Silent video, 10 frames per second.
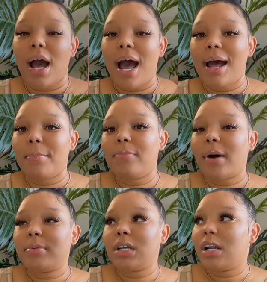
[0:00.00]
I
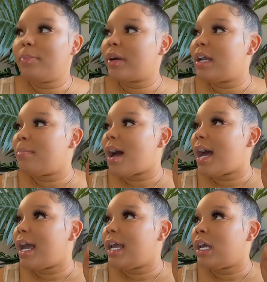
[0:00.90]
was gonna bring
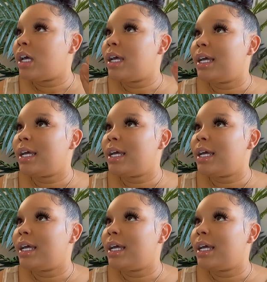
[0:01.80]
my